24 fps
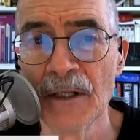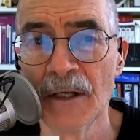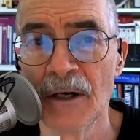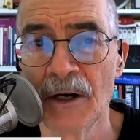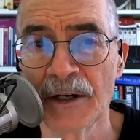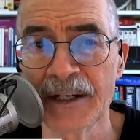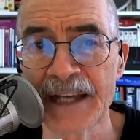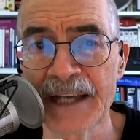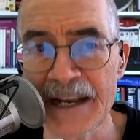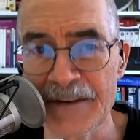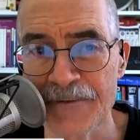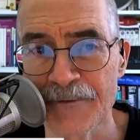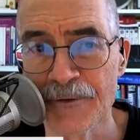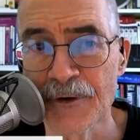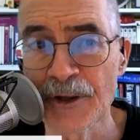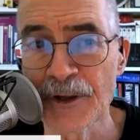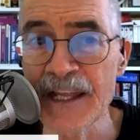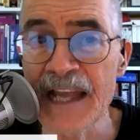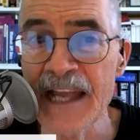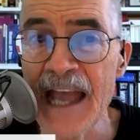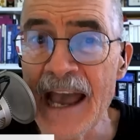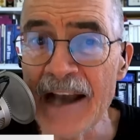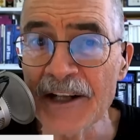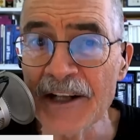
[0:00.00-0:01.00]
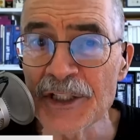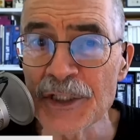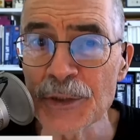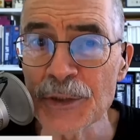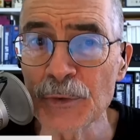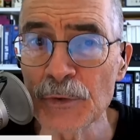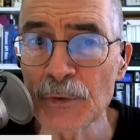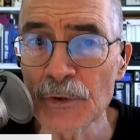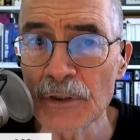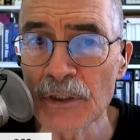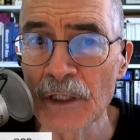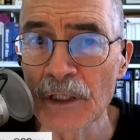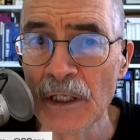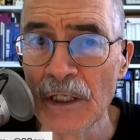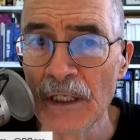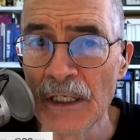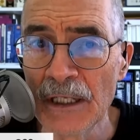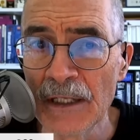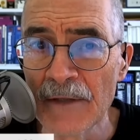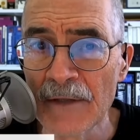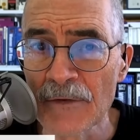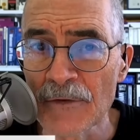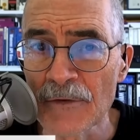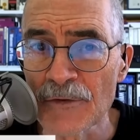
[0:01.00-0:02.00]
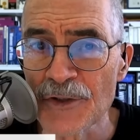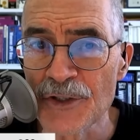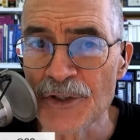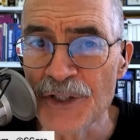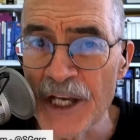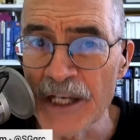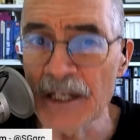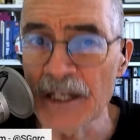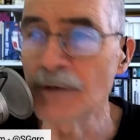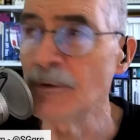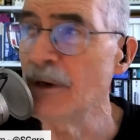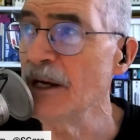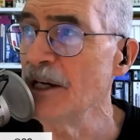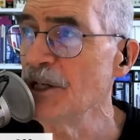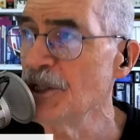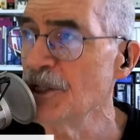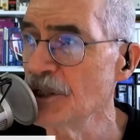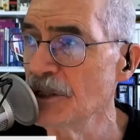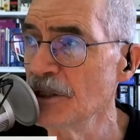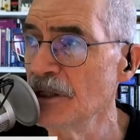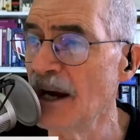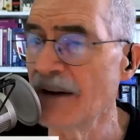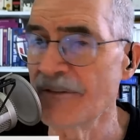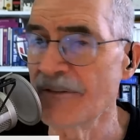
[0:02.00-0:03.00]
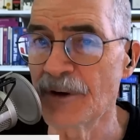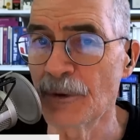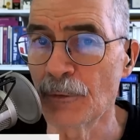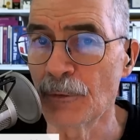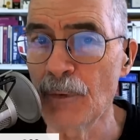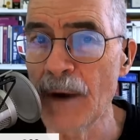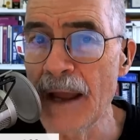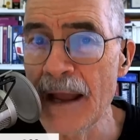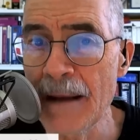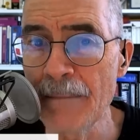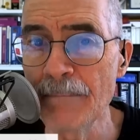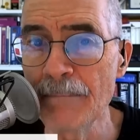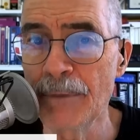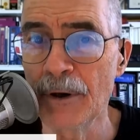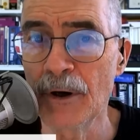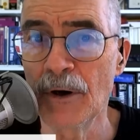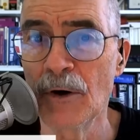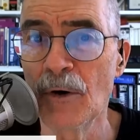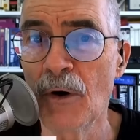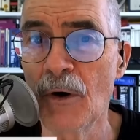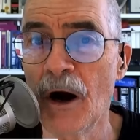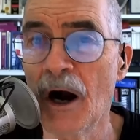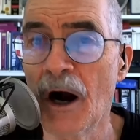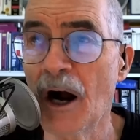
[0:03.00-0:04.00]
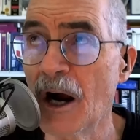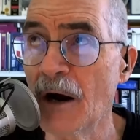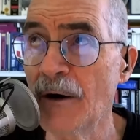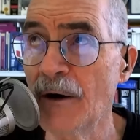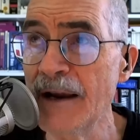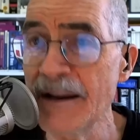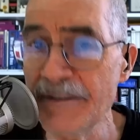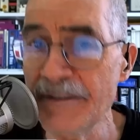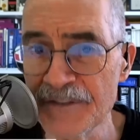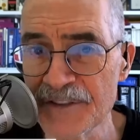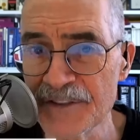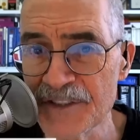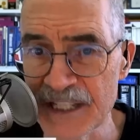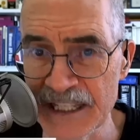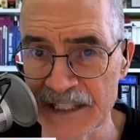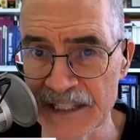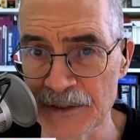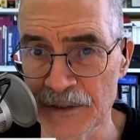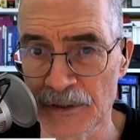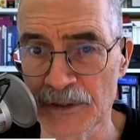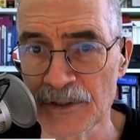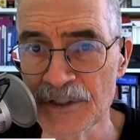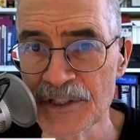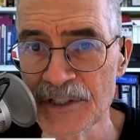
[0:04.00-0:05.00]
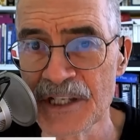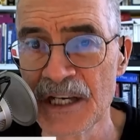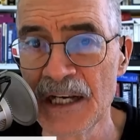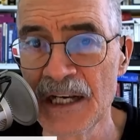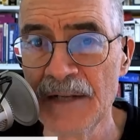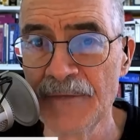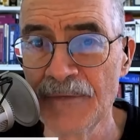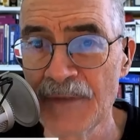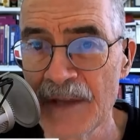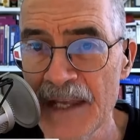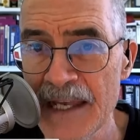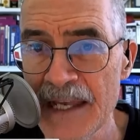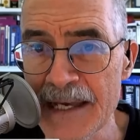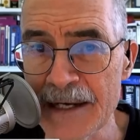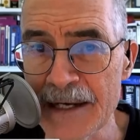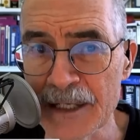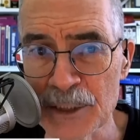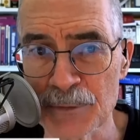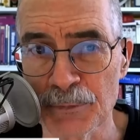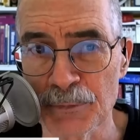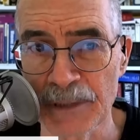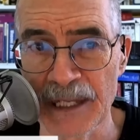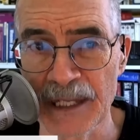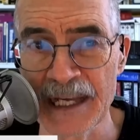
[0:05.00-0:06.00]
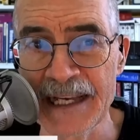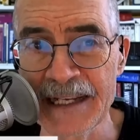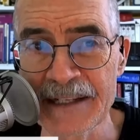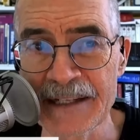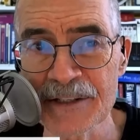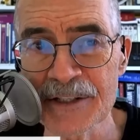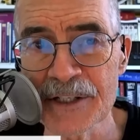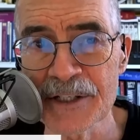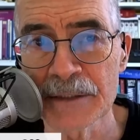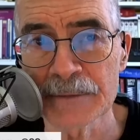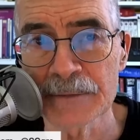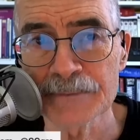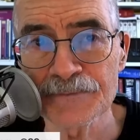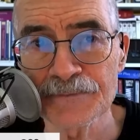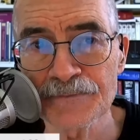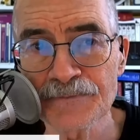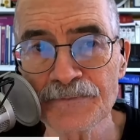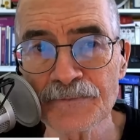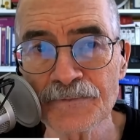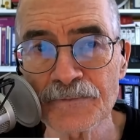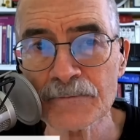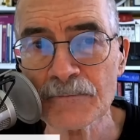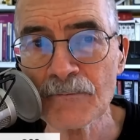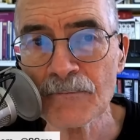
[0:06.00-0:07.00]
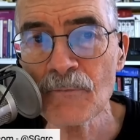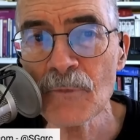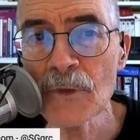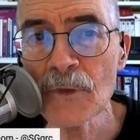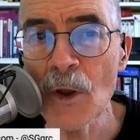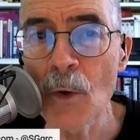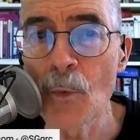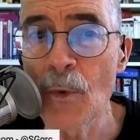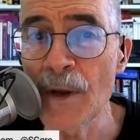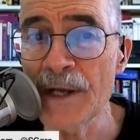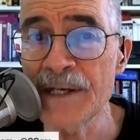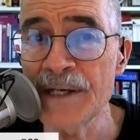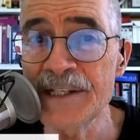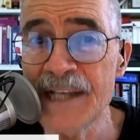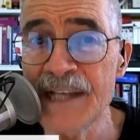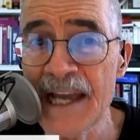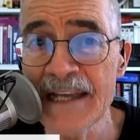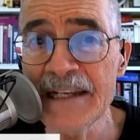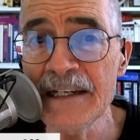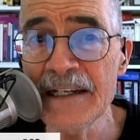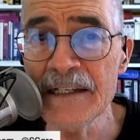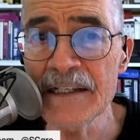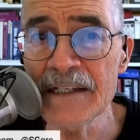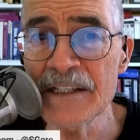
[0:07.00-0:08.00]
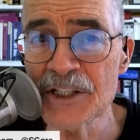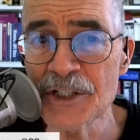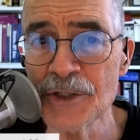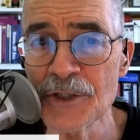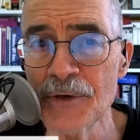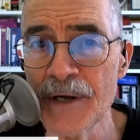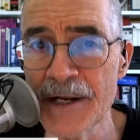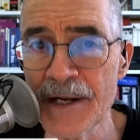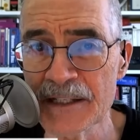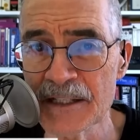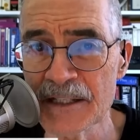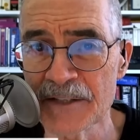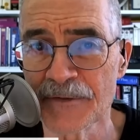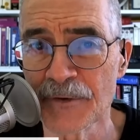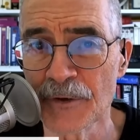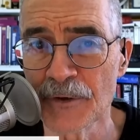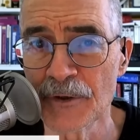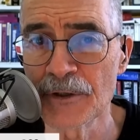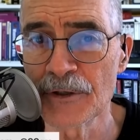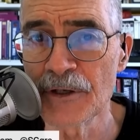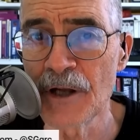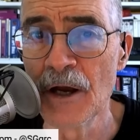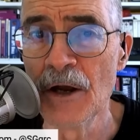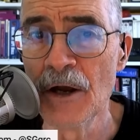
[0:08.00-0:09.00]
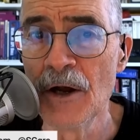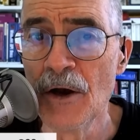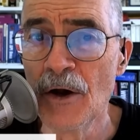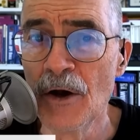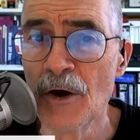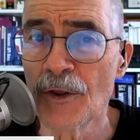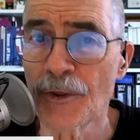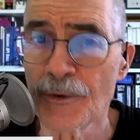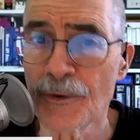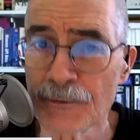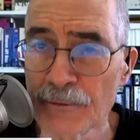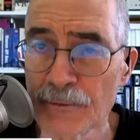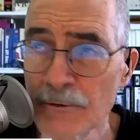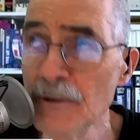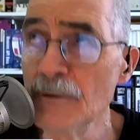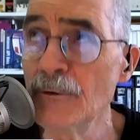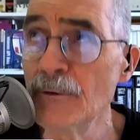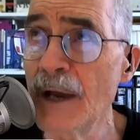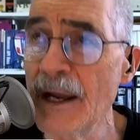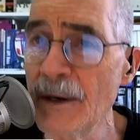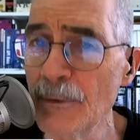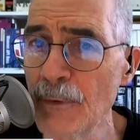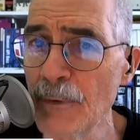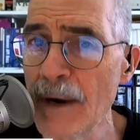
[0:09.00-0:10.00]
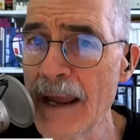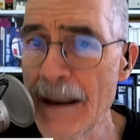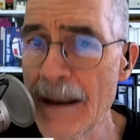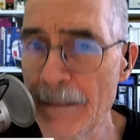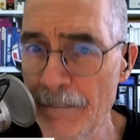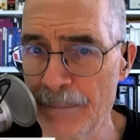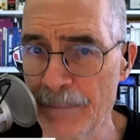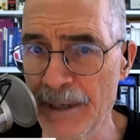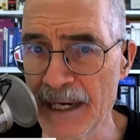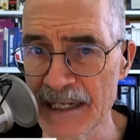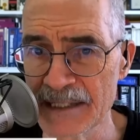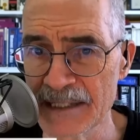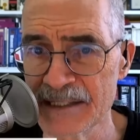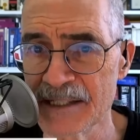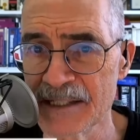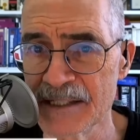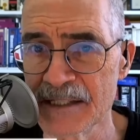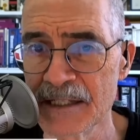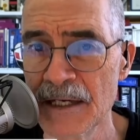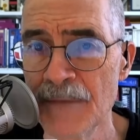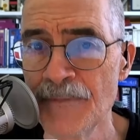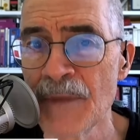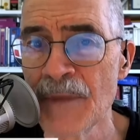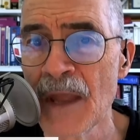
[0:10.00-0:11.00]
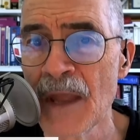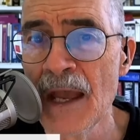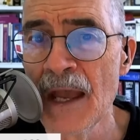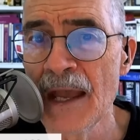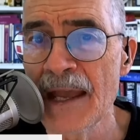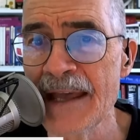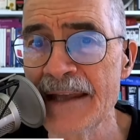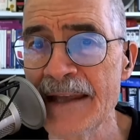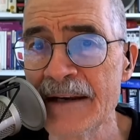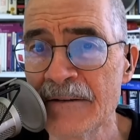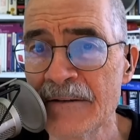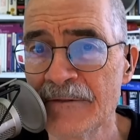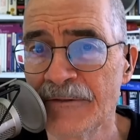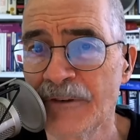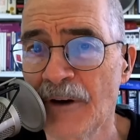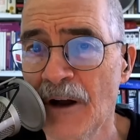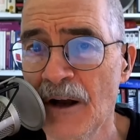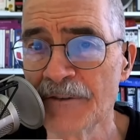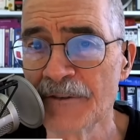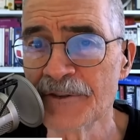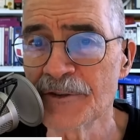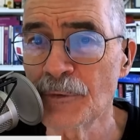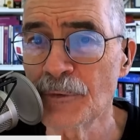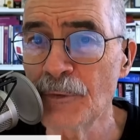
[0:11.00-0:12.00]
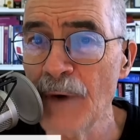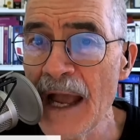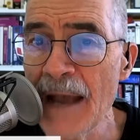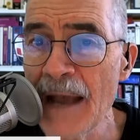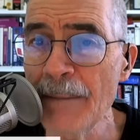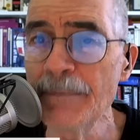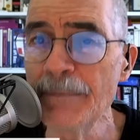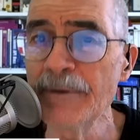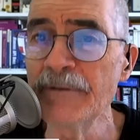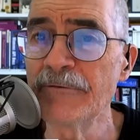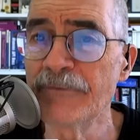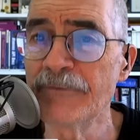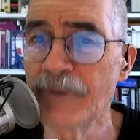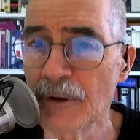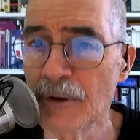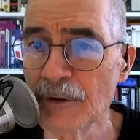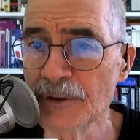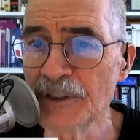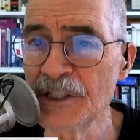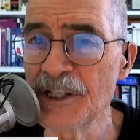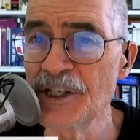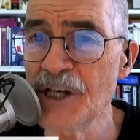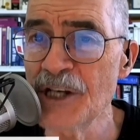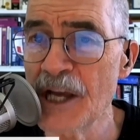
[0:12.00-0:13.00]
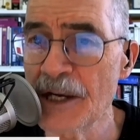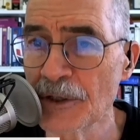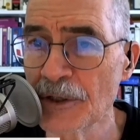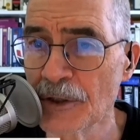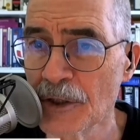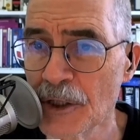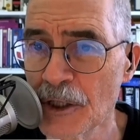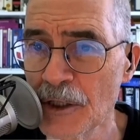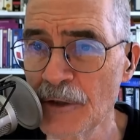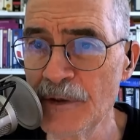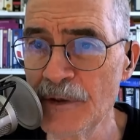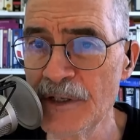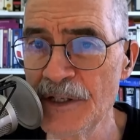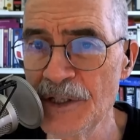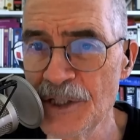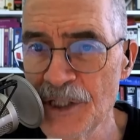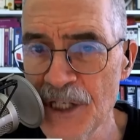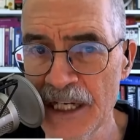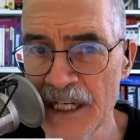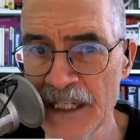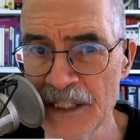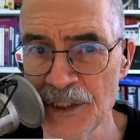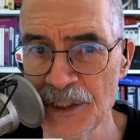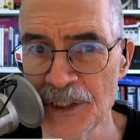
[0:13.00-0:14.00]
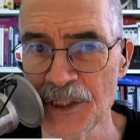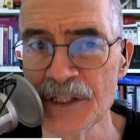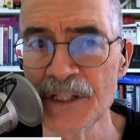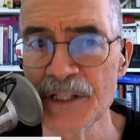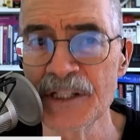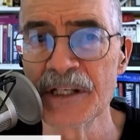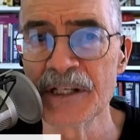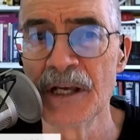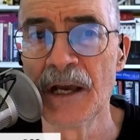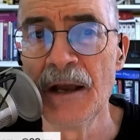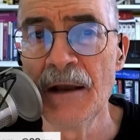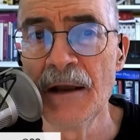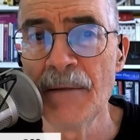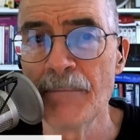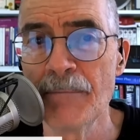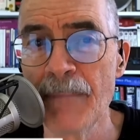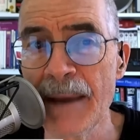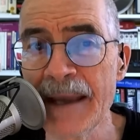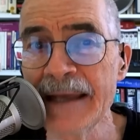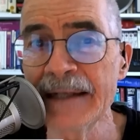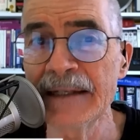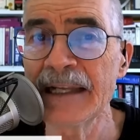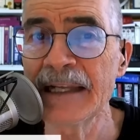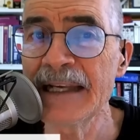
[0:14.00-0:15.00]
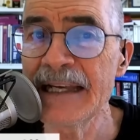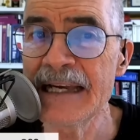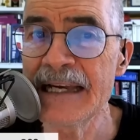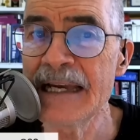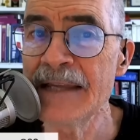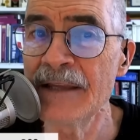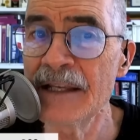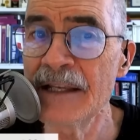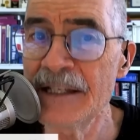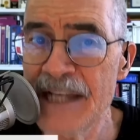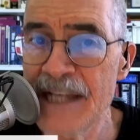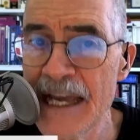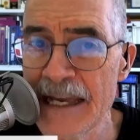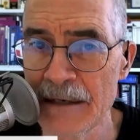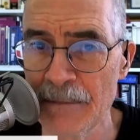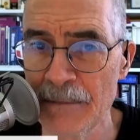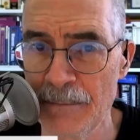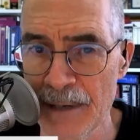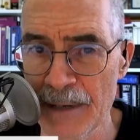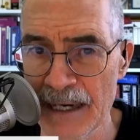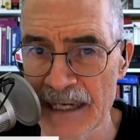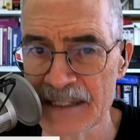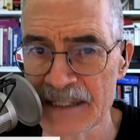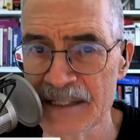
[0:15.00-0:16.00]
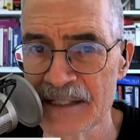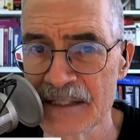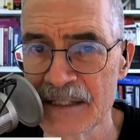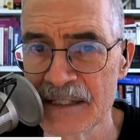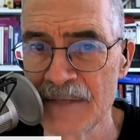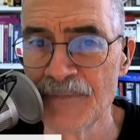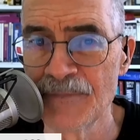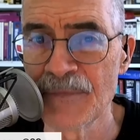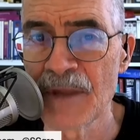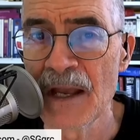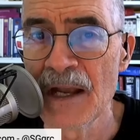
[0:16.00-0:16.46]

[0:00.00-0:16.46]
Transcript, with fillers: Okay, for the actual generation of the Rambo R F signals, he explains, when data is transferred through a RAM bus, it involves rapid voltage and current changes, mainly in the data bus.